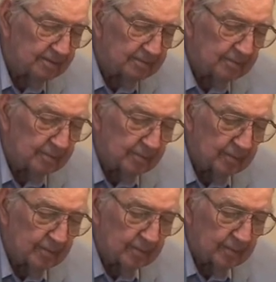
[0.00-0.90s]
okay.
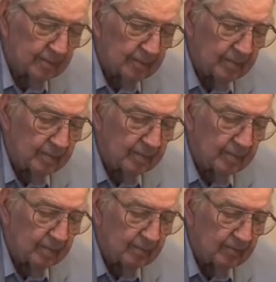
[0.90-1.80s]
And then
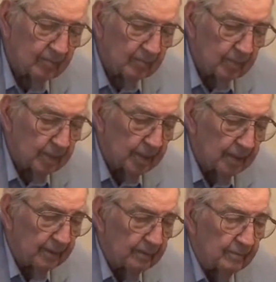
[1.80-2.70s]
you went
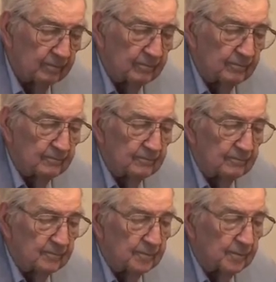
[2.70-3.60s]
on to Troop
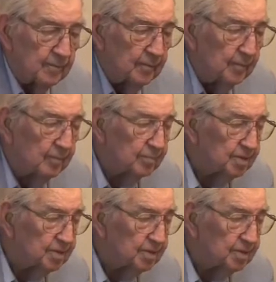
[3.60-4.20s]
K?